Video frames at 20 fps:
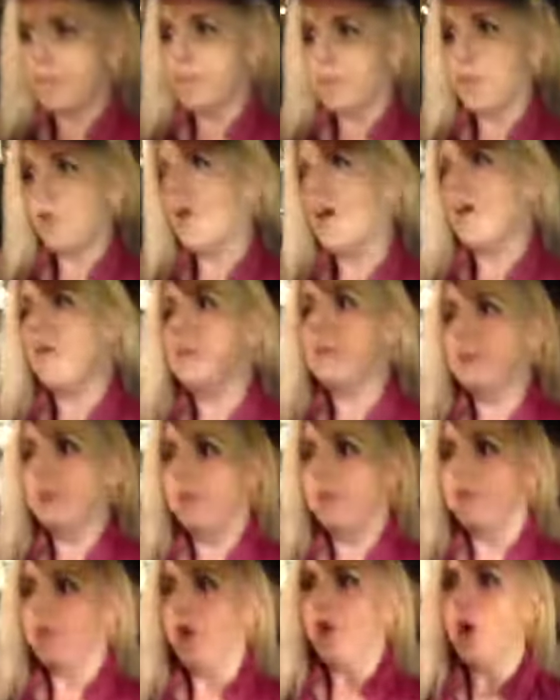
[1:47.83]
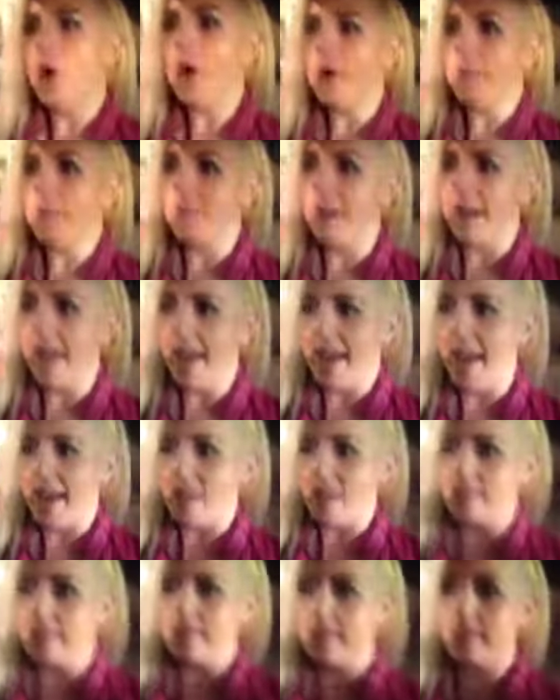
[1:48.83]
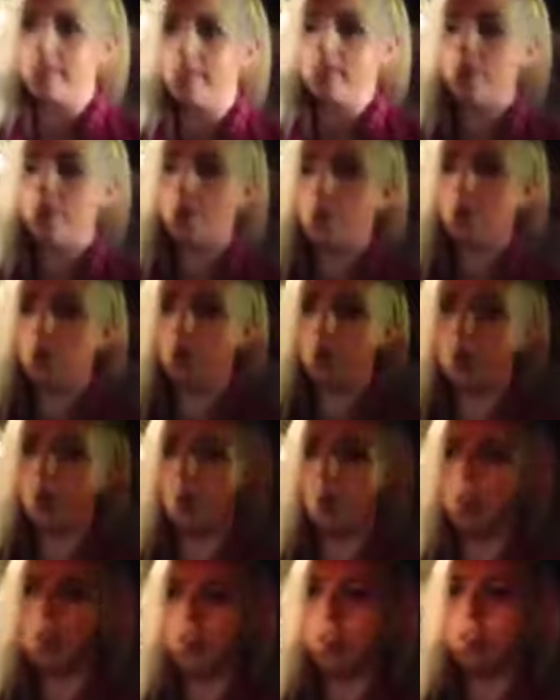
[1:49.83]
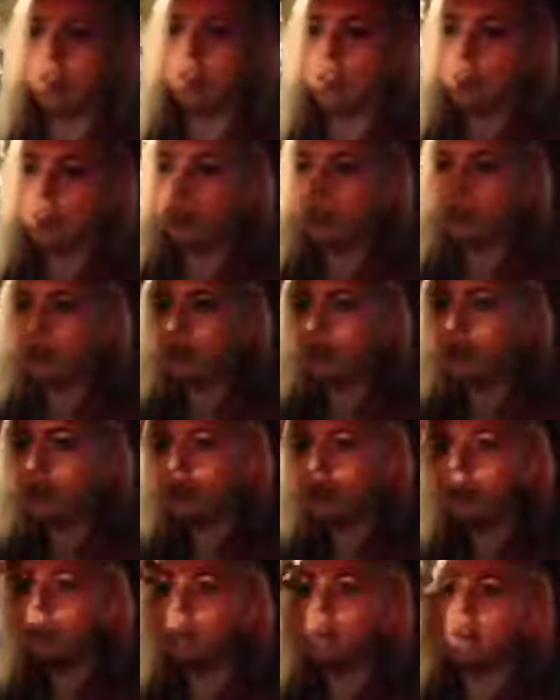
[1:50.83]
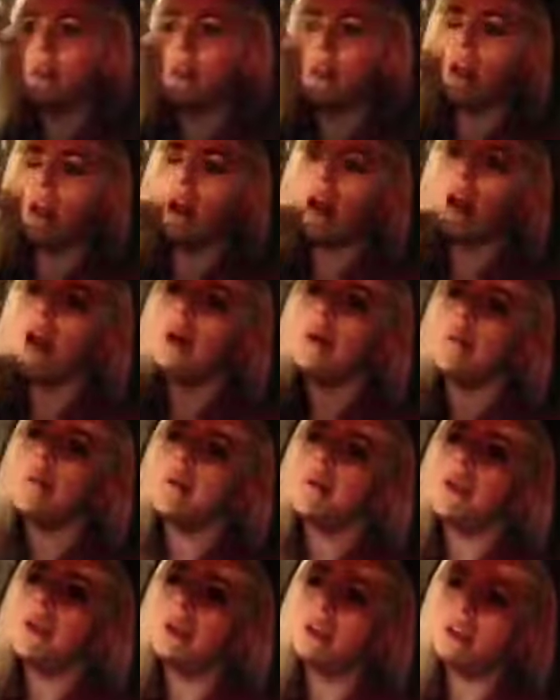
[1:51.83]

well, before my house was um,